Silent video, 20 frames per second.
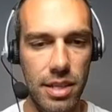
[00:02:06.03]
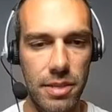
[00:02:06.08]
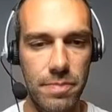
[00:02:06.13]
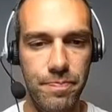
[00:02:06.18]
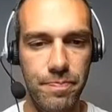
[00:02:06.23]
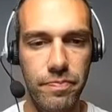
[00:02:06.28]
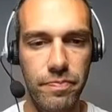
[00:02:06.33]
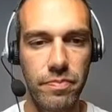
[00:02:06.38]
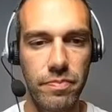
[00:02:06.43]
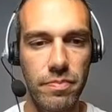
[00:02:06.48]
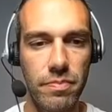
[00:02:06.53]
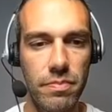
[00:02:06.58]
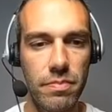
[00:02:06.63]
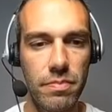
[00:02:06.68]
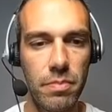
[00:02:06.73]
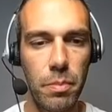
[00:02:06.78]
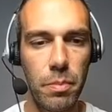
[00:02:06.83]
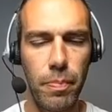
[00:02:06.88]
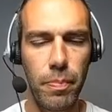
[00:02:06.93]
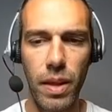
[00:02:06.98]
on Ducklet.
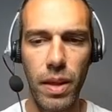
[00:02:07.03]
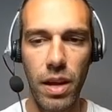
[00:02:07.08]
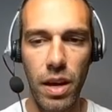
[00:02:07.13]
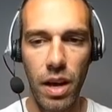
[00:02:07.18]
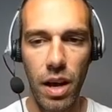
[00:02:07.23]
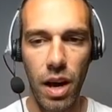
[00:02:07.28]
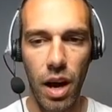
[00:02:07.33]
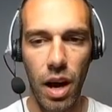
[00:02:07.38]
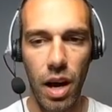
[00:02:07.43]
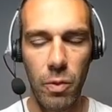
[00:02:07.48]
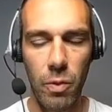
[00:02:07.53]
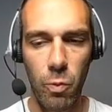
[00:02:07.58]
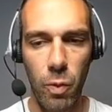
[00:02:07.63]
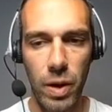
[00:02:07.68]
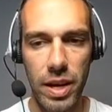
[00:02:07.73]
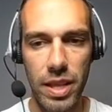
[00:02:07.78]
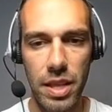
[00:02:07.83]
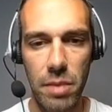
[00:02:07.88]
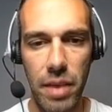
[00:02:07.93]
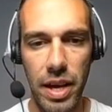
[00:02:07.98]

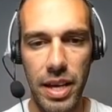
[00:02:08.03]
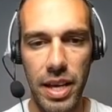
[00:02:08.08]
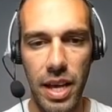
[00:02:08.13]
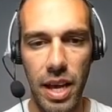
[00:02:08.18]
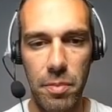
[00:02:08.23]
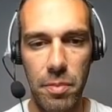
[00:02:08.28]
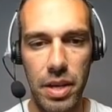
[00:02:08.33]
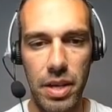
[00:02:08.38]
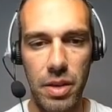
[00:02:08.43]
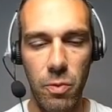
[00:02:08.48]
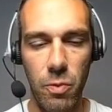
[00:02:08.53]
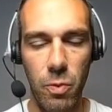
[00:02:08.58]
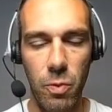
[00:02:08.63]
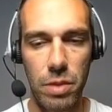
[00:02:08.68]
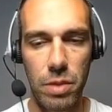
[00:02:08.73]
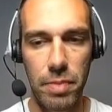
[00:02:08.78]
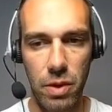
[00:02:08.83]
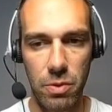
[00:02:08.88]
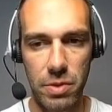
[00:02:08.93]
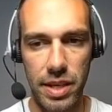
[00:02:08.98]
On one of them, I came in
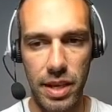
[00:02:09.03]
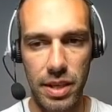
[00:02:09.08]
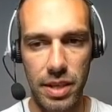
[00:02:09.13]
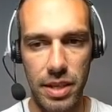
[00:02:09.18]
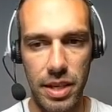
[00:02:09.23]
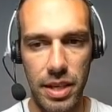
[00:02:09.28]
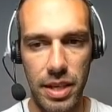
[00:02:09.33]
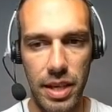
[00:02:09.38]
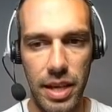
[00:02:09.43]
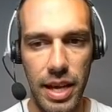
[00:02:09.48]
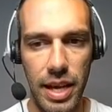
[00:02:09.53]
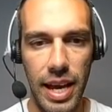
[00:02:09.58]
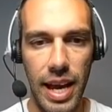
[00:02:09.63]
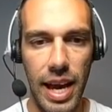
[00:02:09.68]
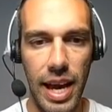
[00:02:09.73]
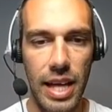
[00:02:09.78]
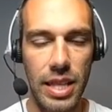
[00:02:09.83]
with my own Ducklet,